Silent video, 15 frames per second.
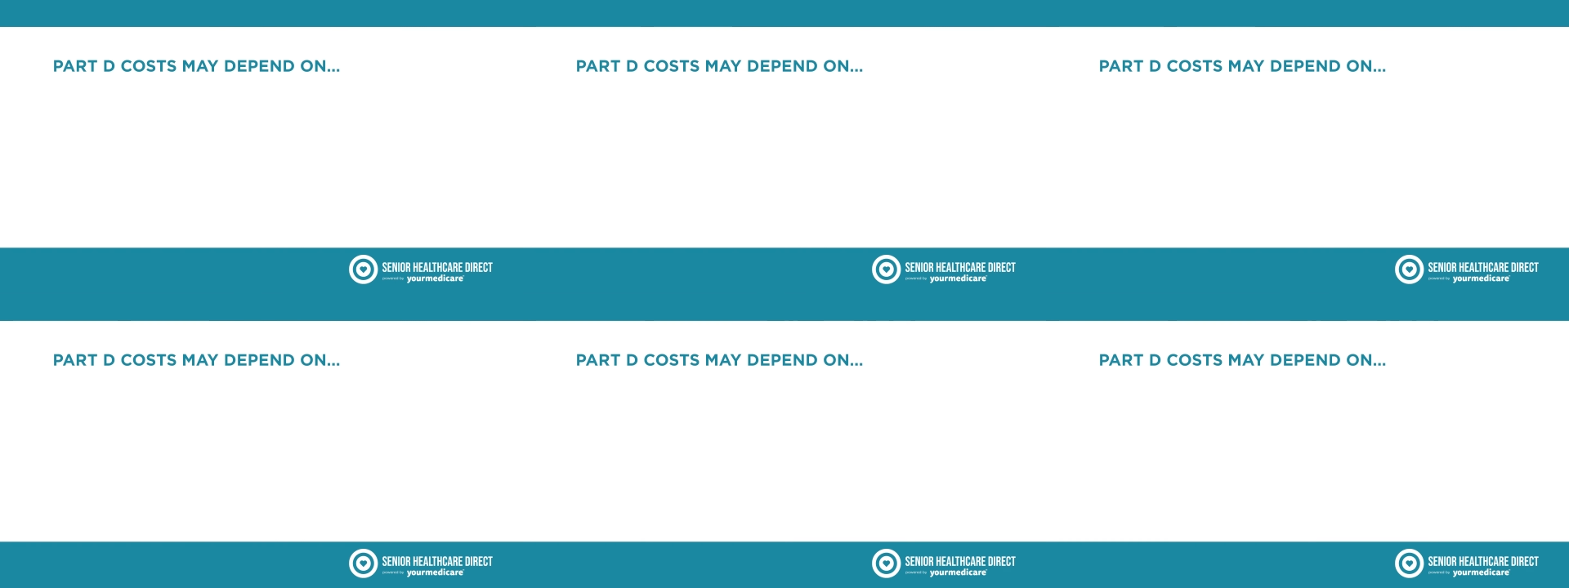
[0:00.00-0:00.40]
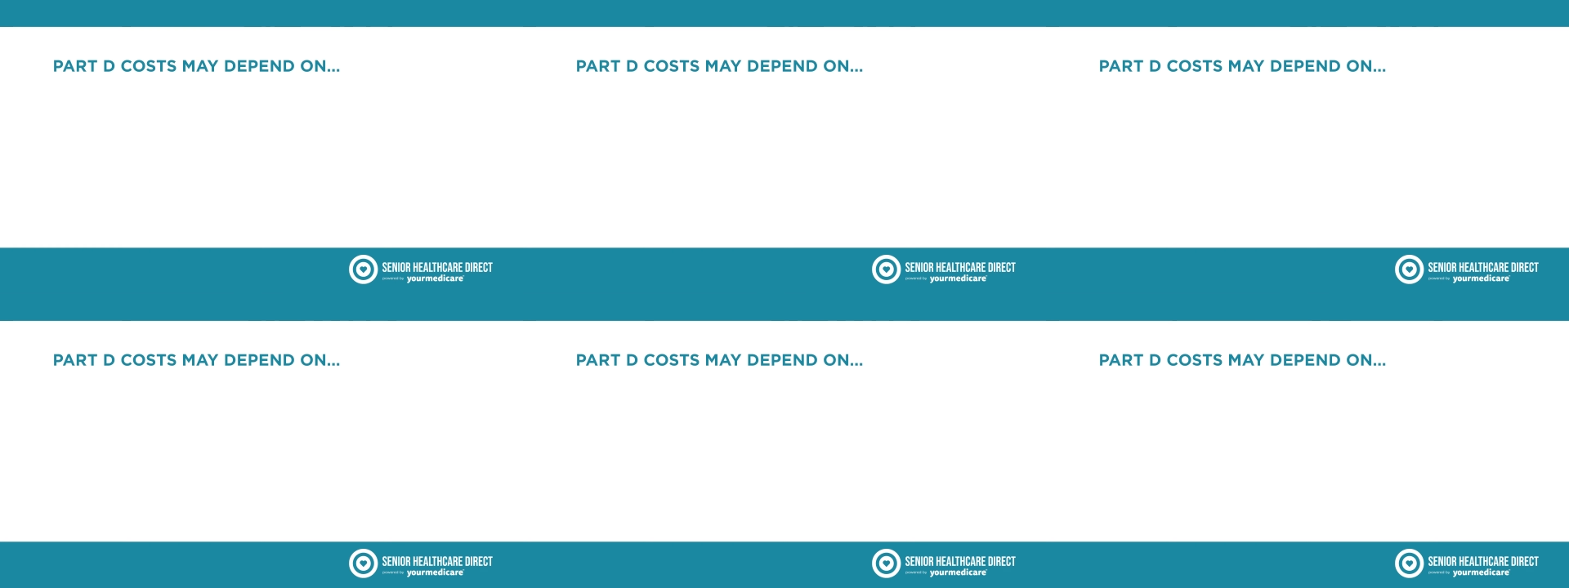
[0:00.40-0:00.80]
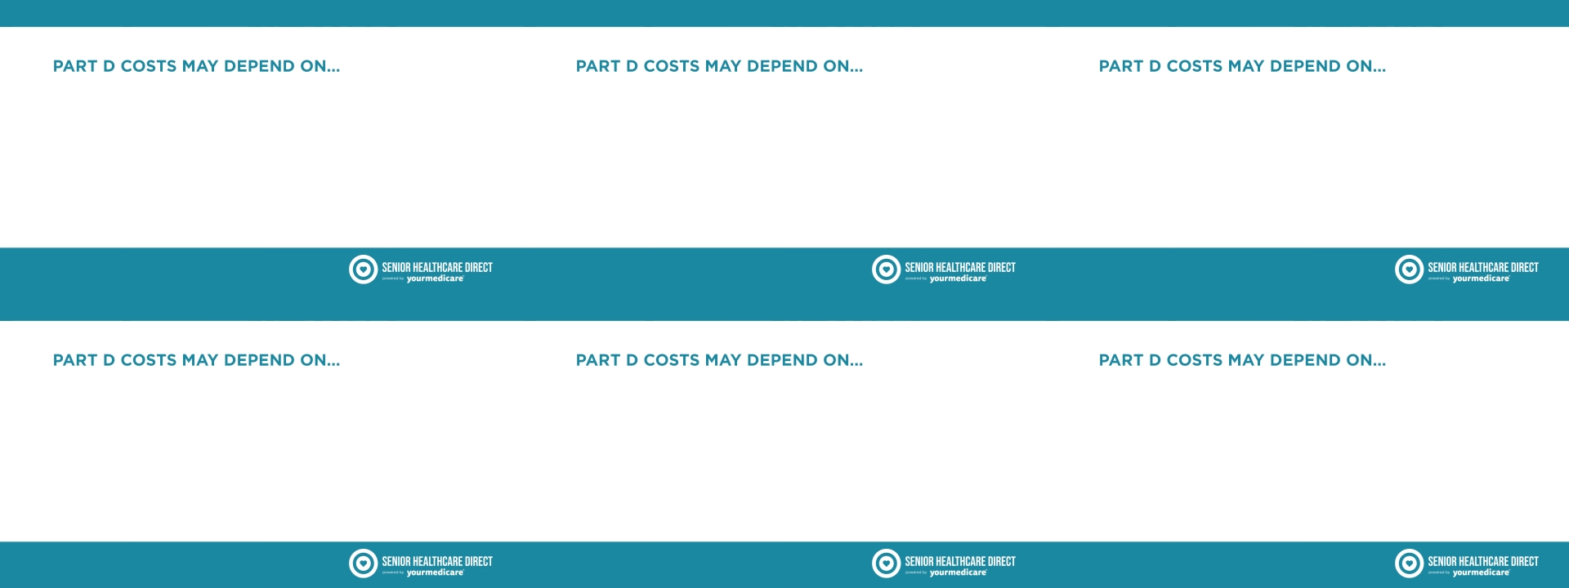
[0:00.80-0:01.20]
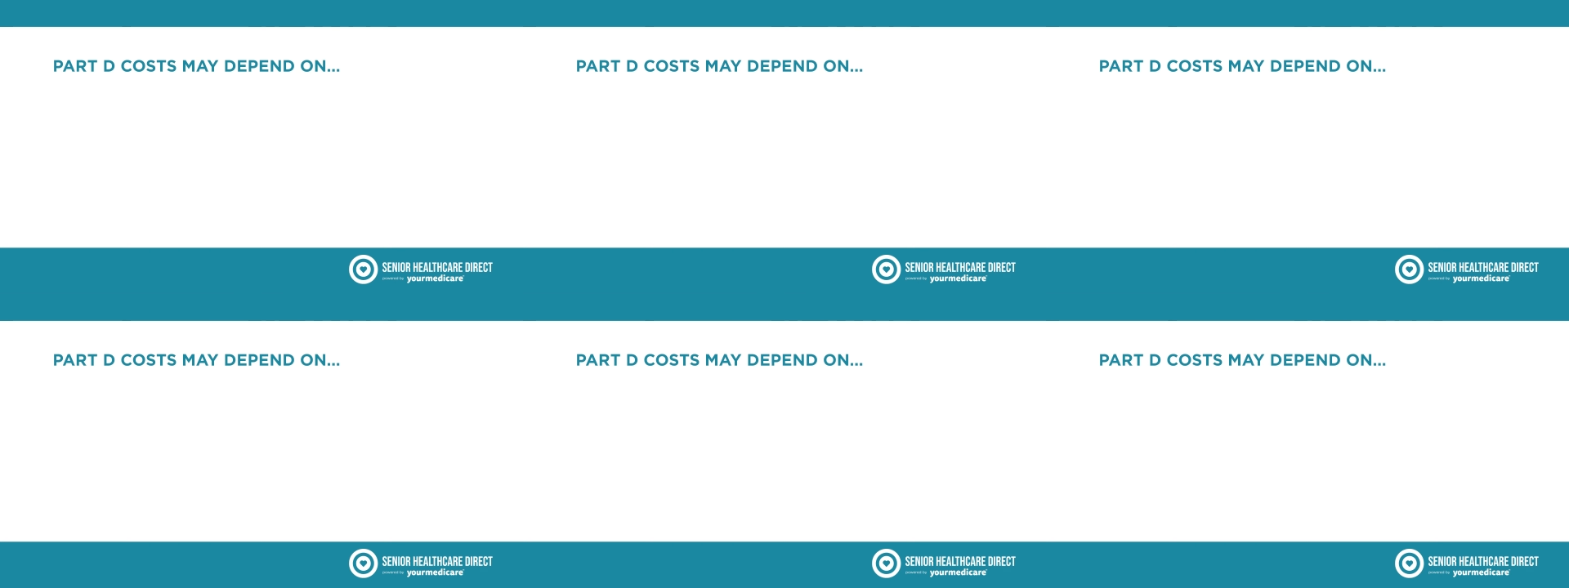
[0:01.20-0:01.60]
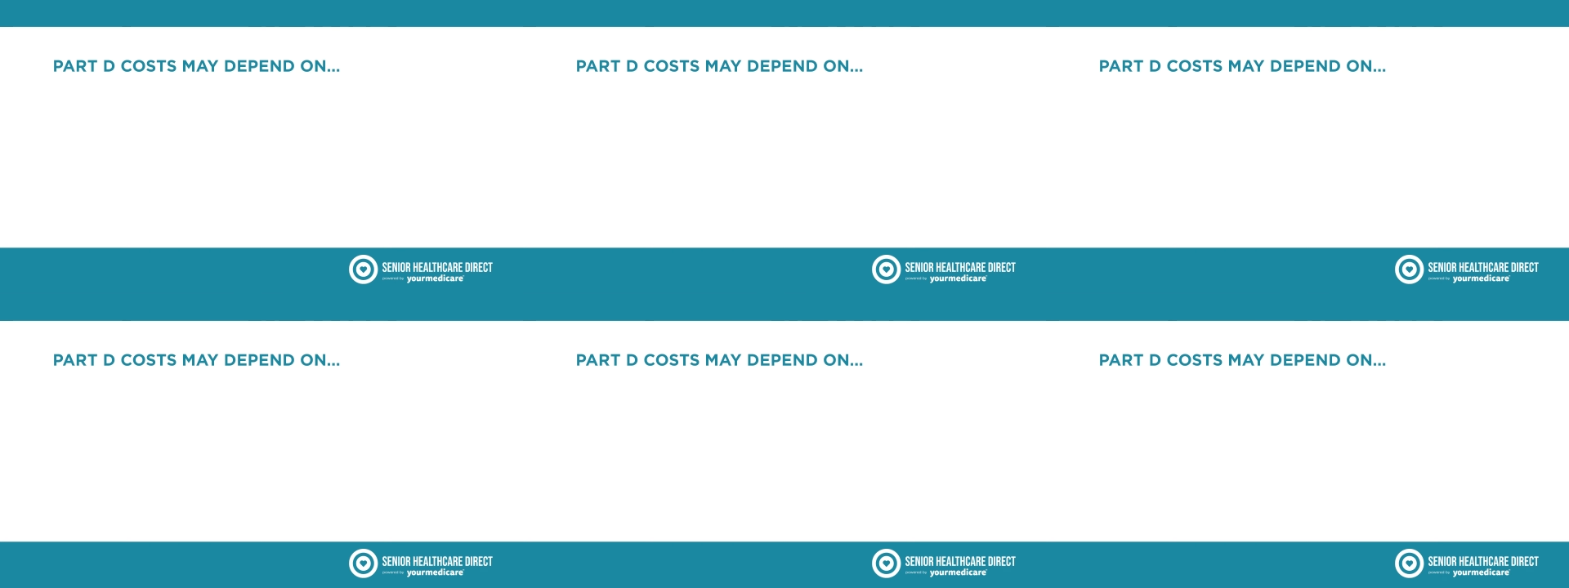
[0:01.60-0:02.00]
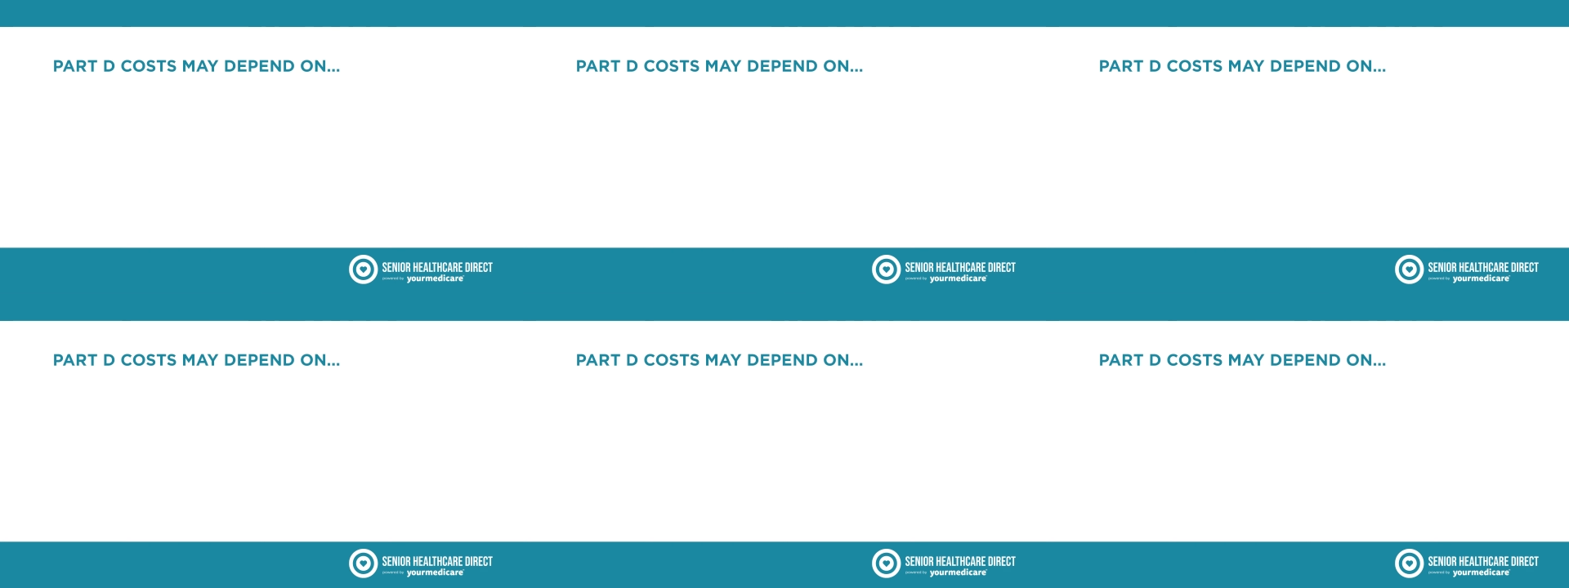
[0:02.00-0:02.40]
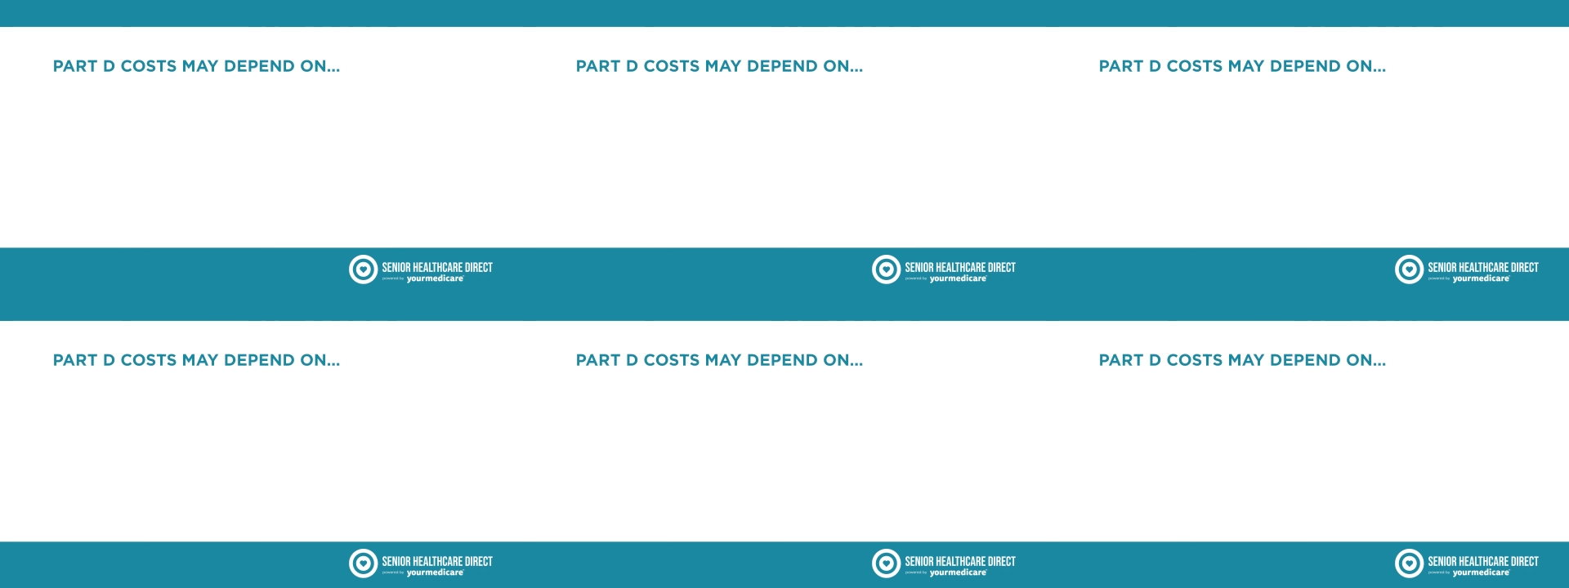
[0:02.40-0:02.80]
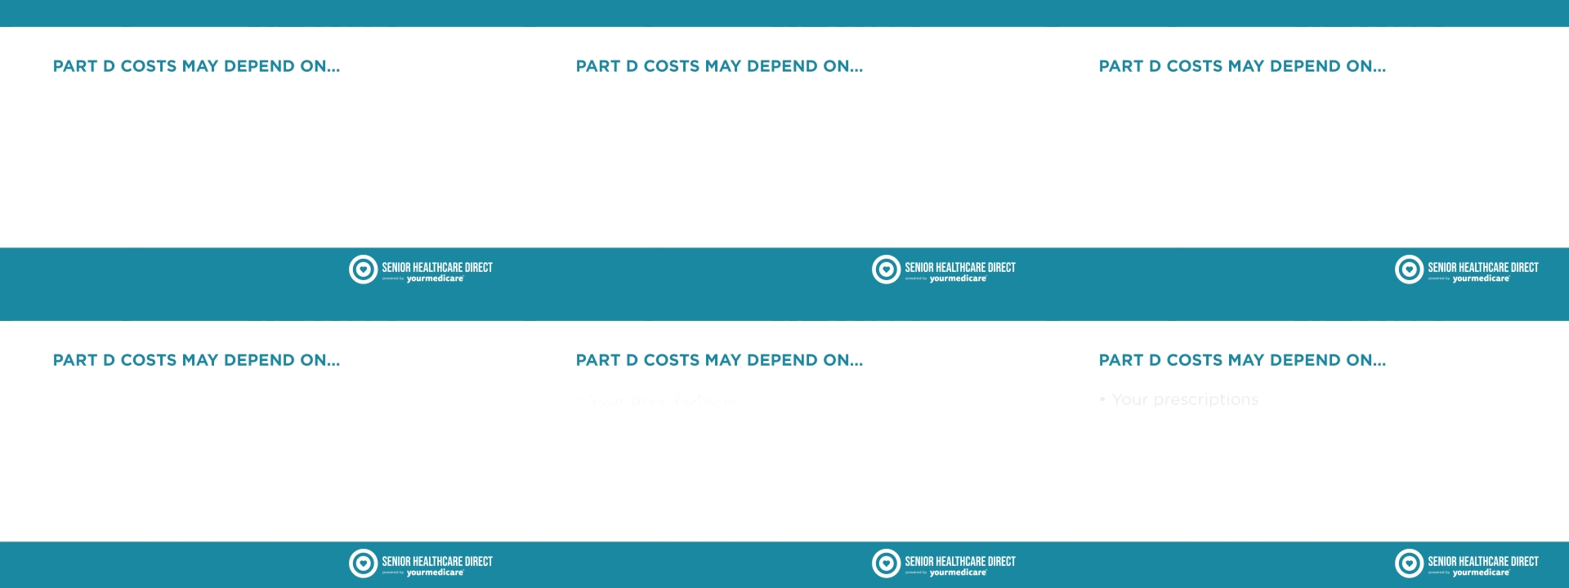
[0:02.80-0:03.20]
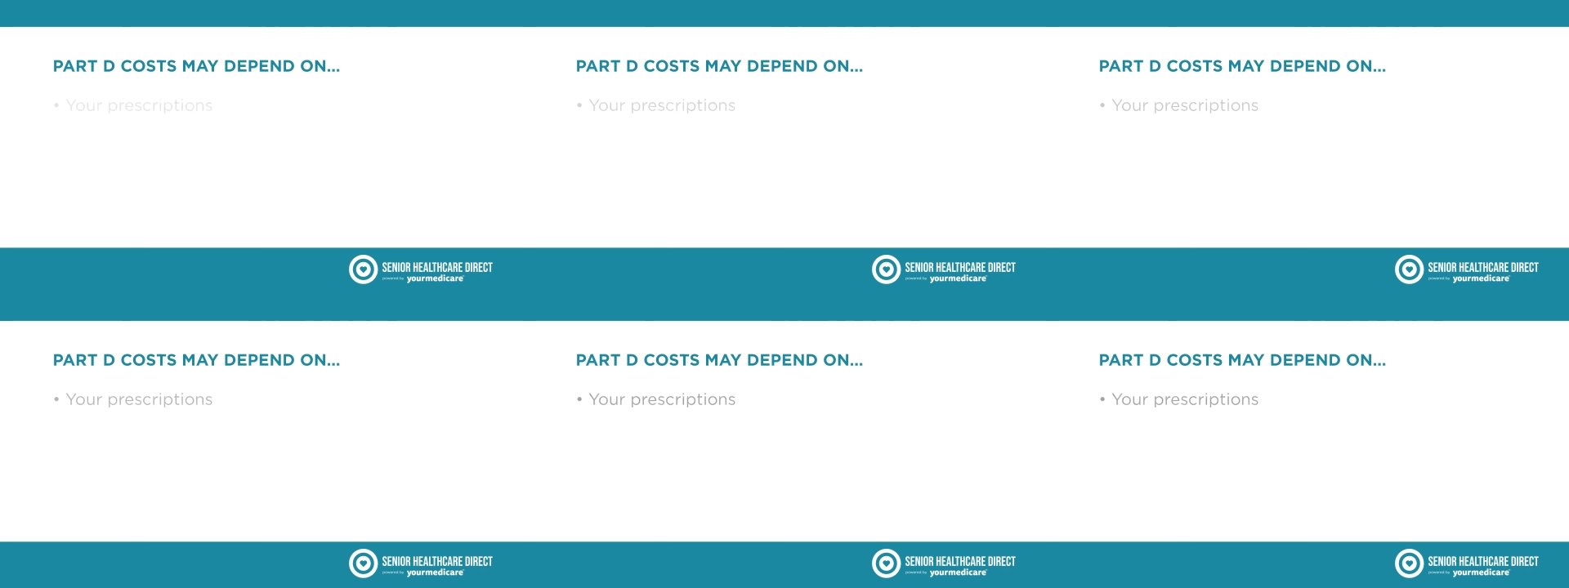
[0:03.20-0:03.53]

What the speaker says: Nobody's mouth can be seen.